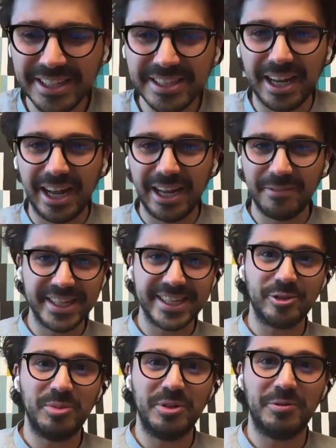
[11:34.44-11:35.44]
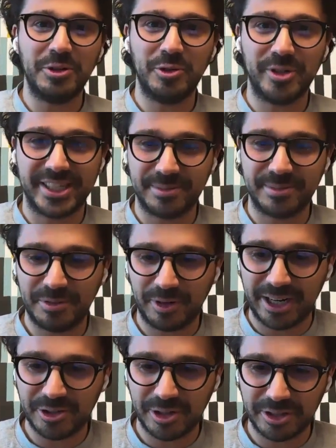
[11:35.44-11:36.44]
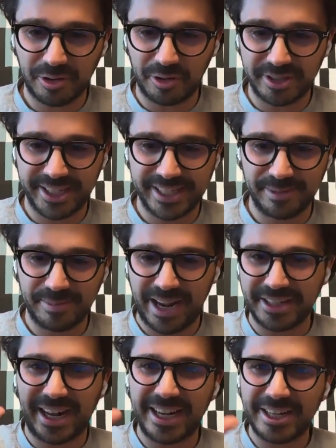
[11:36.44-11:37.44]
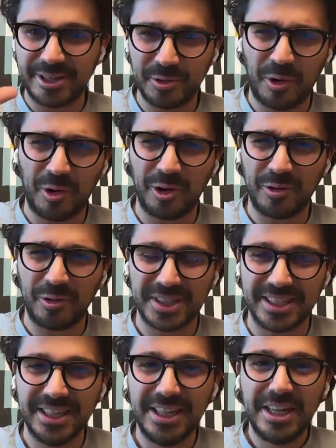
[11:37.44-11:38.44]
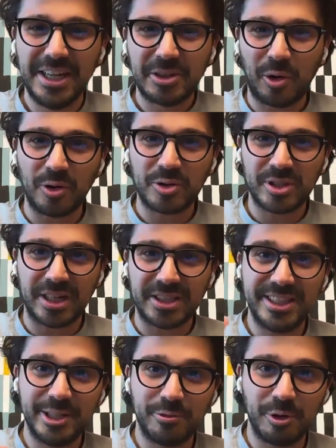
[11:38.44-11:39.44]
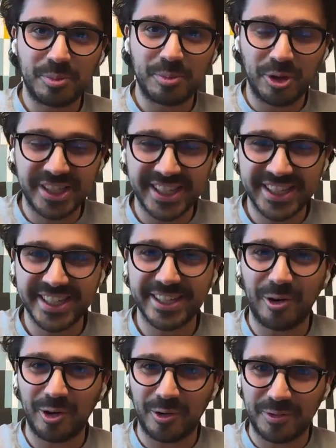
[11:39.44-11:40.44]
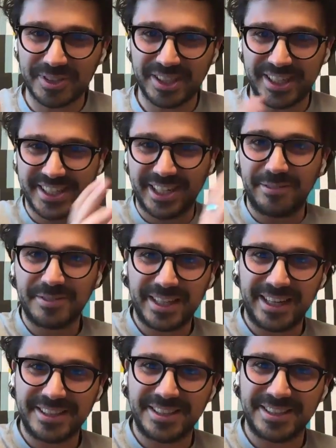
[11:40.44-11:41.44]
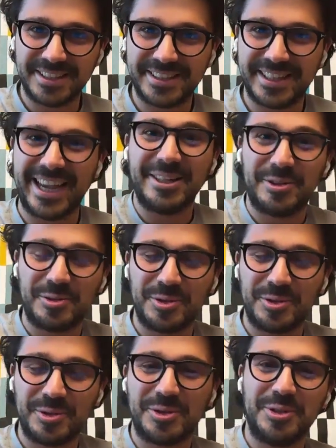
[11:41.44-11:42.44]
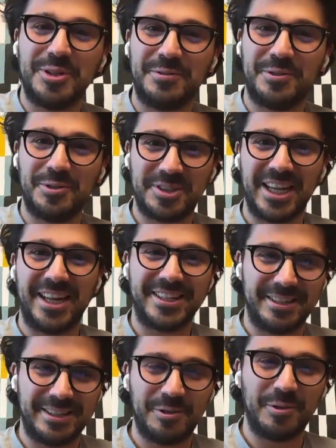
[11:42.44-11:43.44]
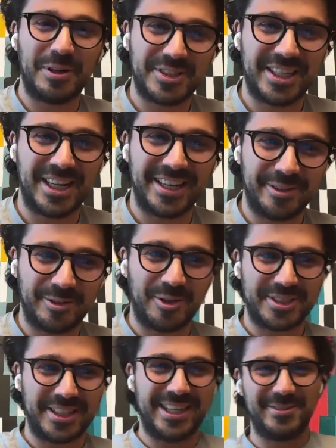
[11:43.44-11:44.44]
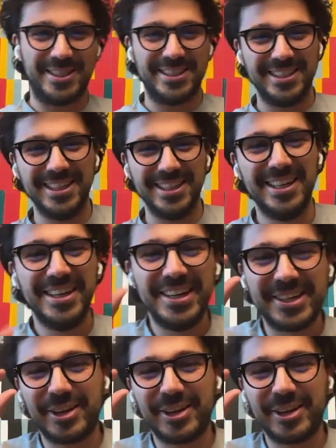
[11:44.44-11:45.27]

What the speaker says: And I was a Zoom Info user before I joined Cognitum, and I knew all of the contract renewal processes, all of the stuff that they do to you if you cancel, if you want to cancel your contract, everything.